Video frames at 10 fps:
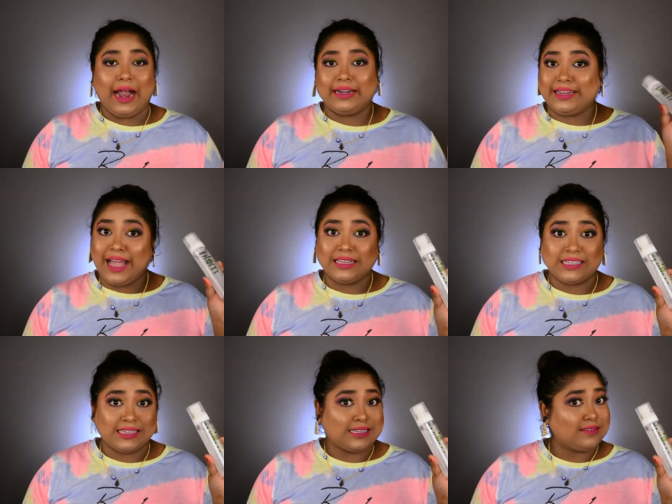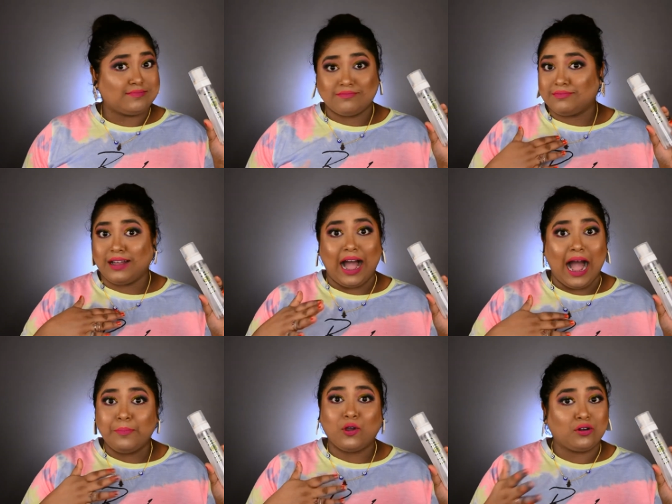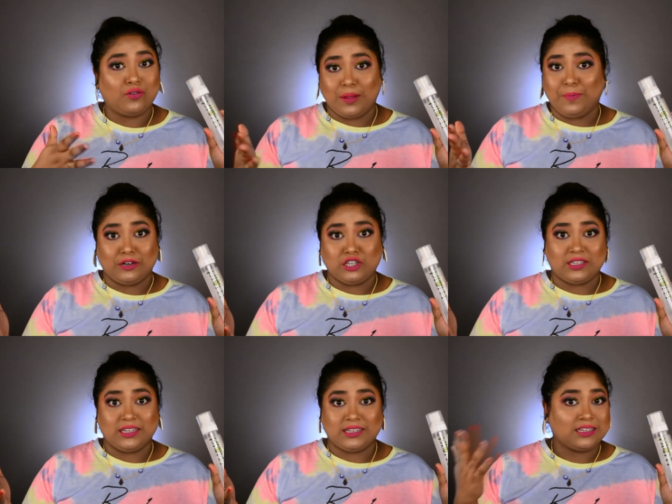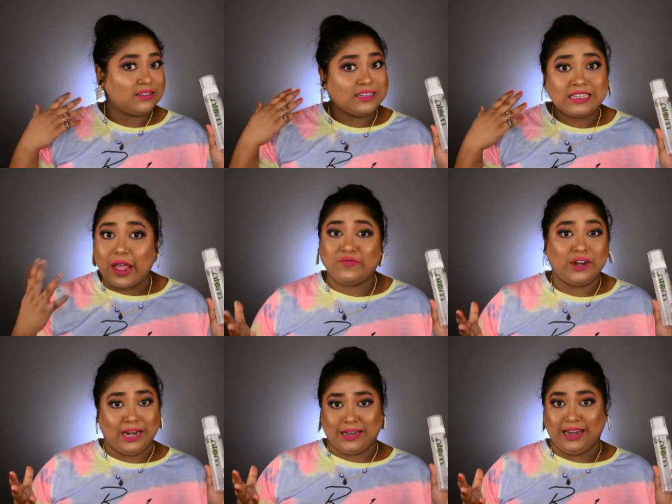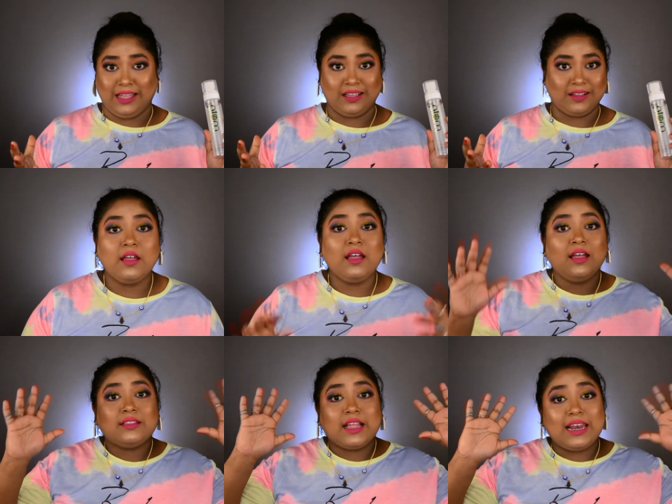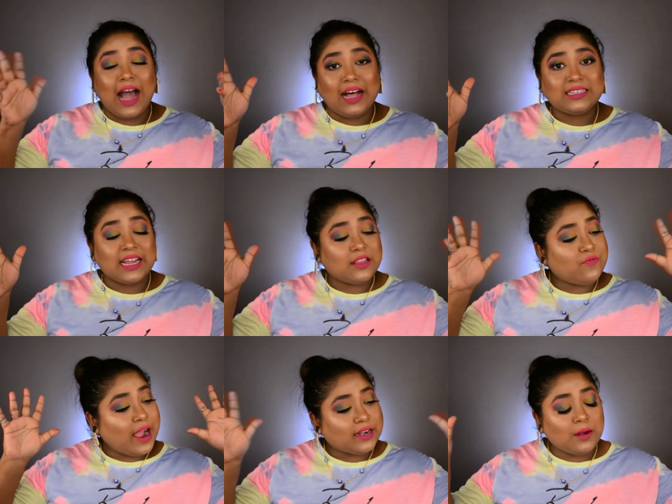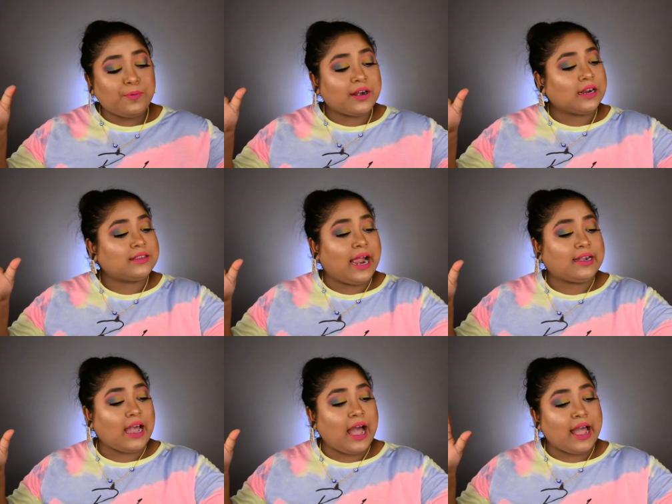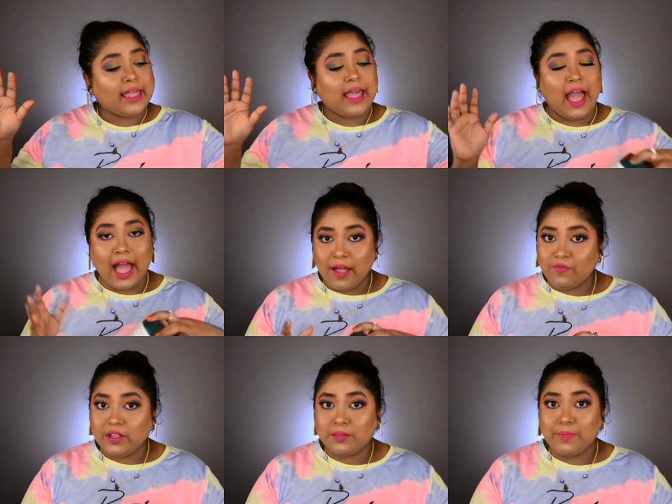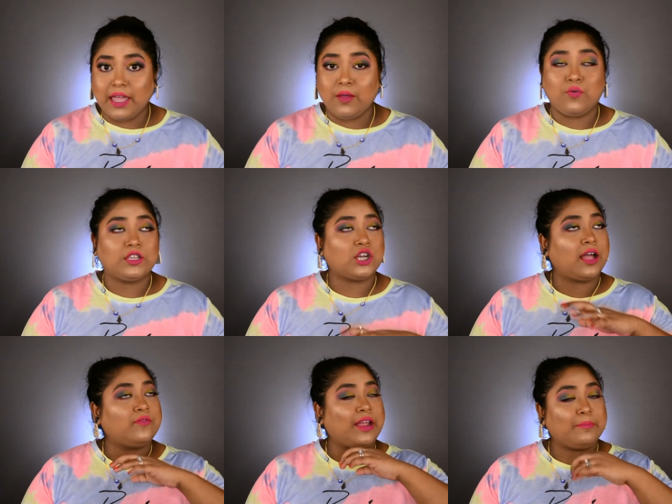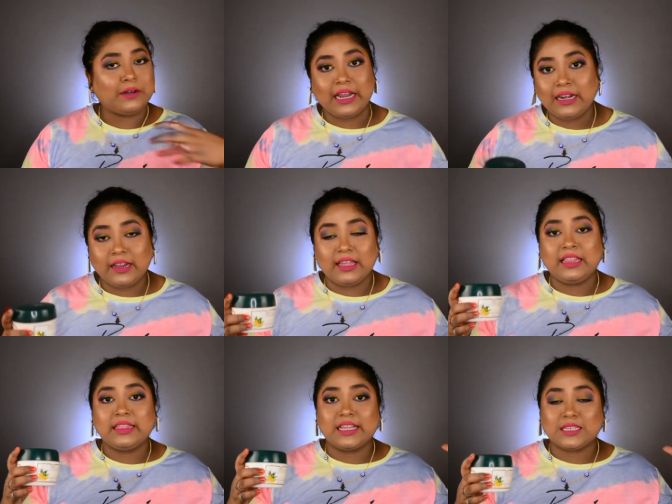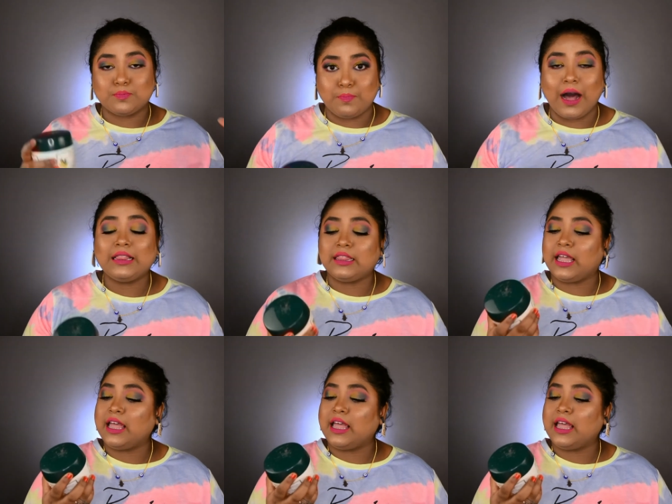And yes, I'm going to repurchase it. Definitely. The last and the final product that I have with me, which I have emptied in this month